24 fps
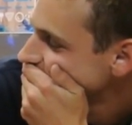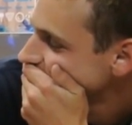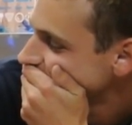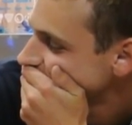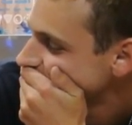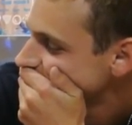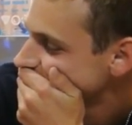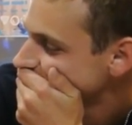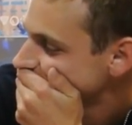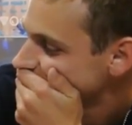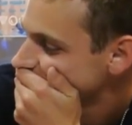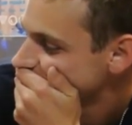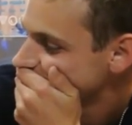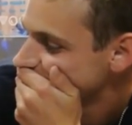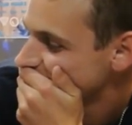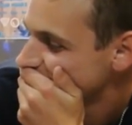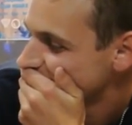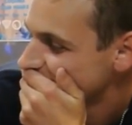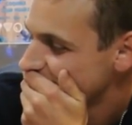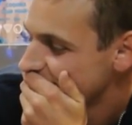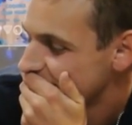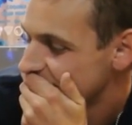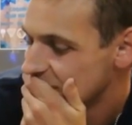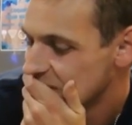
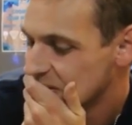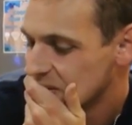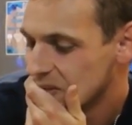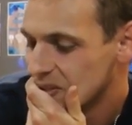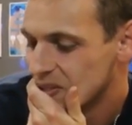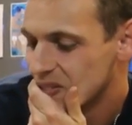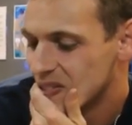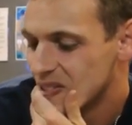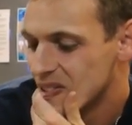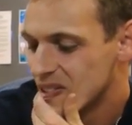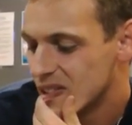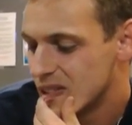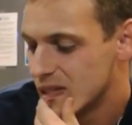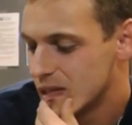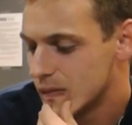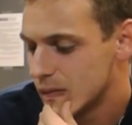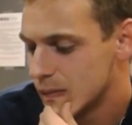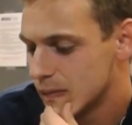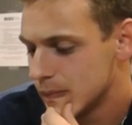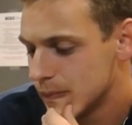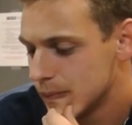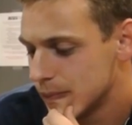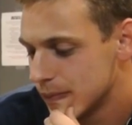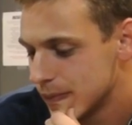
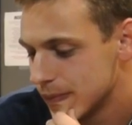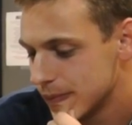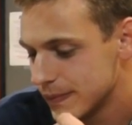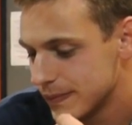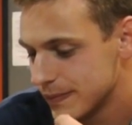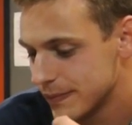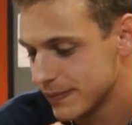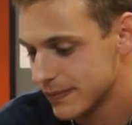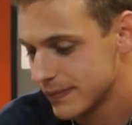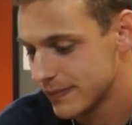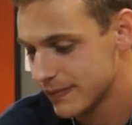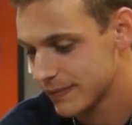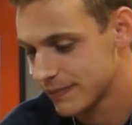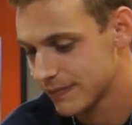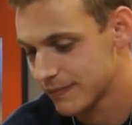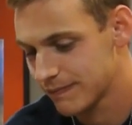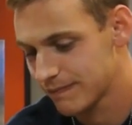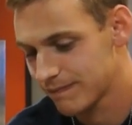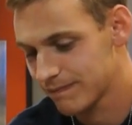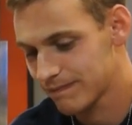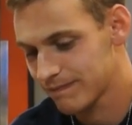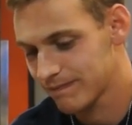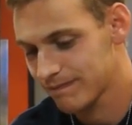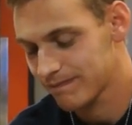
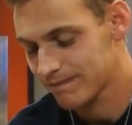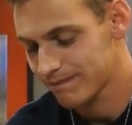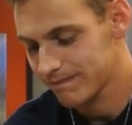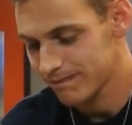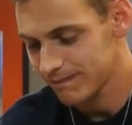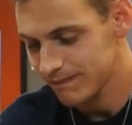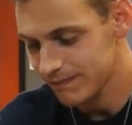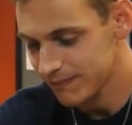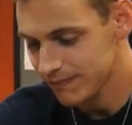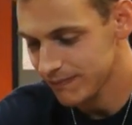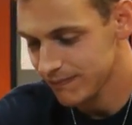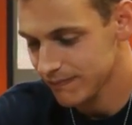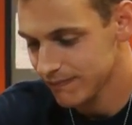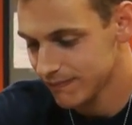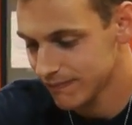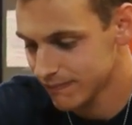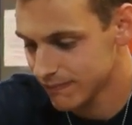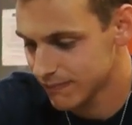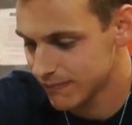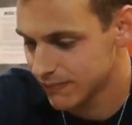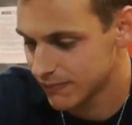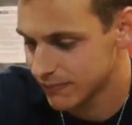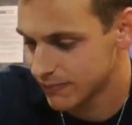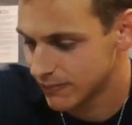
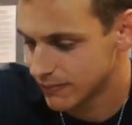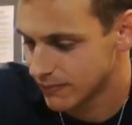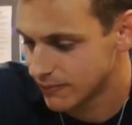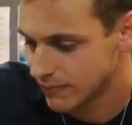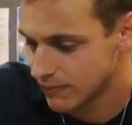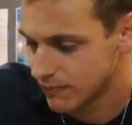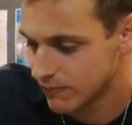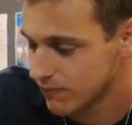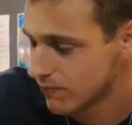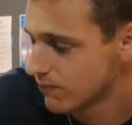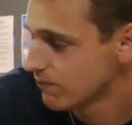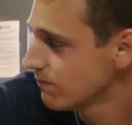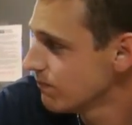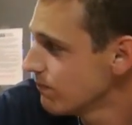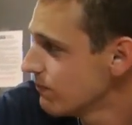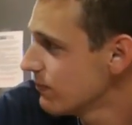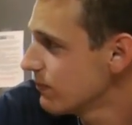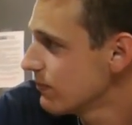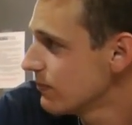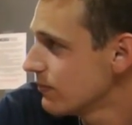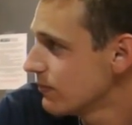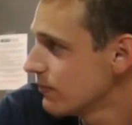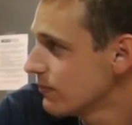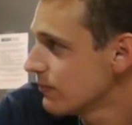
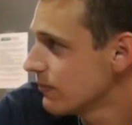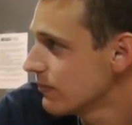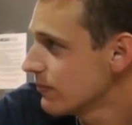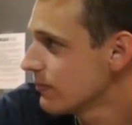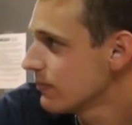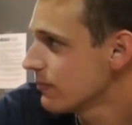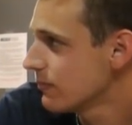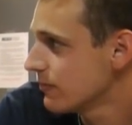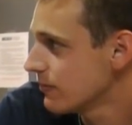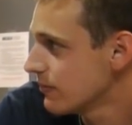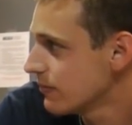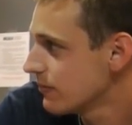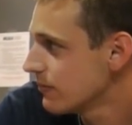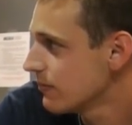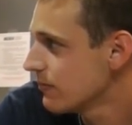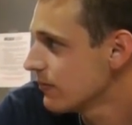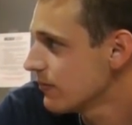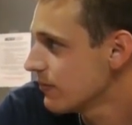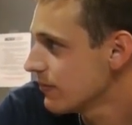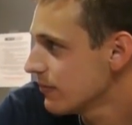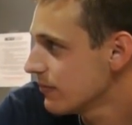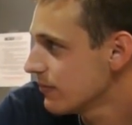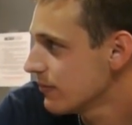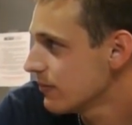
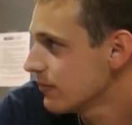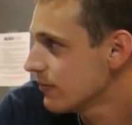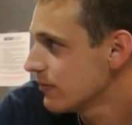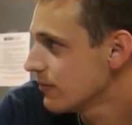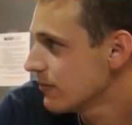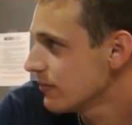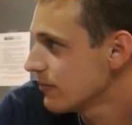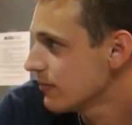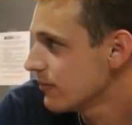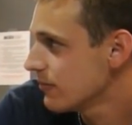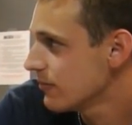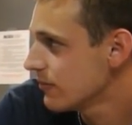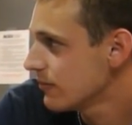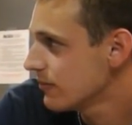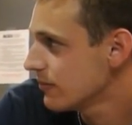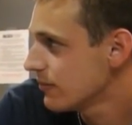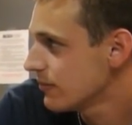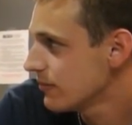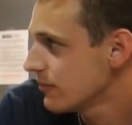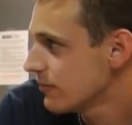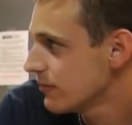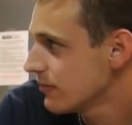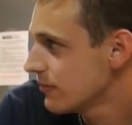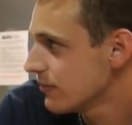
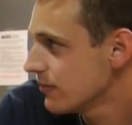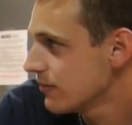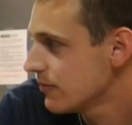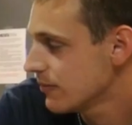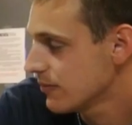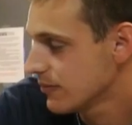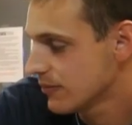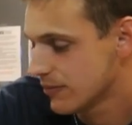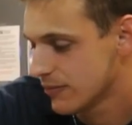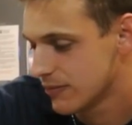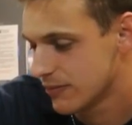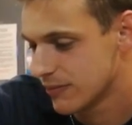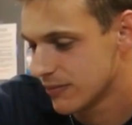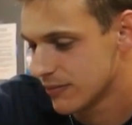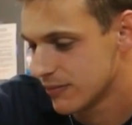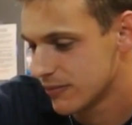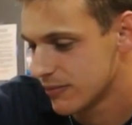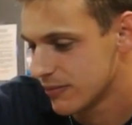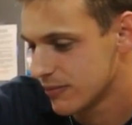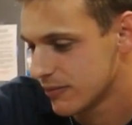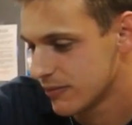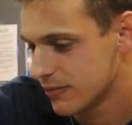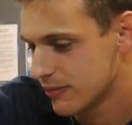This person isn't speaking.